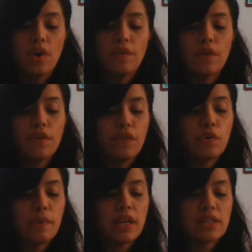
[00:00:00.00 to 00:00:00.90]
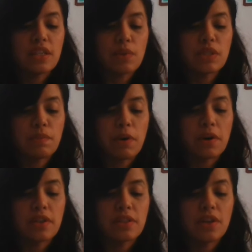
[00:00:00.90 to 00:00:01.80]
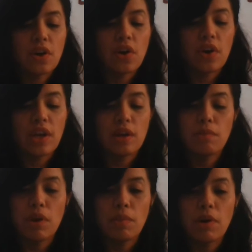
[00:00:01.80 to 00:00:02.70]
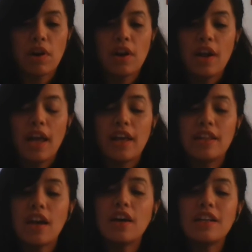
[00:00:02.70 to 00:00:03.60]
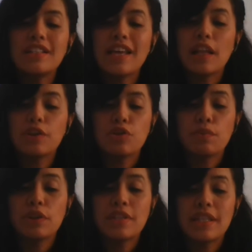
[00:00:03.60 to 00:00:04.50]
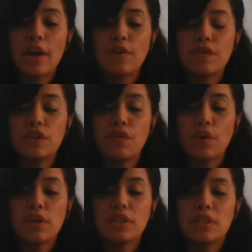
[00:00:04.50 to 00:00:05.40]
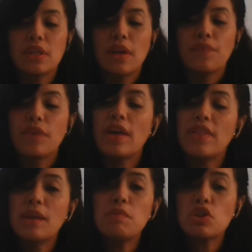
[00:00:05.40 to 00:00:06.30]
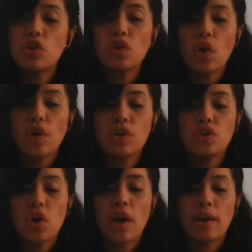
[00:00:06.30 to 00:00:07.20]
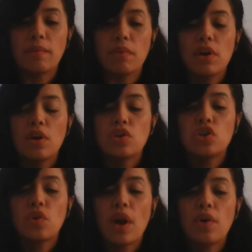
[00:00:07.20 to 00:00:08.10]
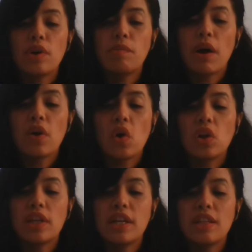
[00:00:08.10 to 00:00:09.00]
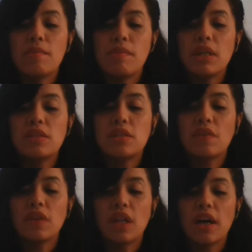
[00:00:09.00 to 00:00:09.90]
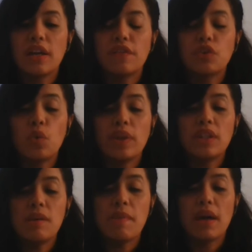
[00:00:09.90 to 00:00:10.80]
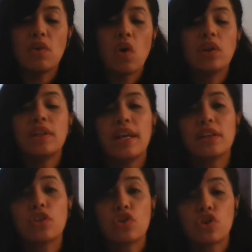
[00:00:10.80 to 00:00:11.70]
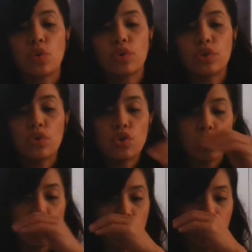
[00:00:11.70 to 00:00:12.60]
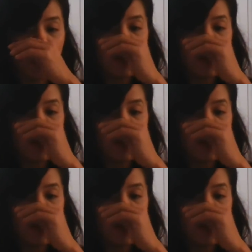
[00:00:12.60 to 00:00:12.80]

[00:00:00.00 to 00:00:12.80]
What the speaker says: For a few minutes there was a pause, and a hurry, and a murmur, and the unintelligible sound of his voice. And then Mr. Lorry saw him, surrounded by all, and in the midst of a line of 20 men, all linked shoulder to shoulder,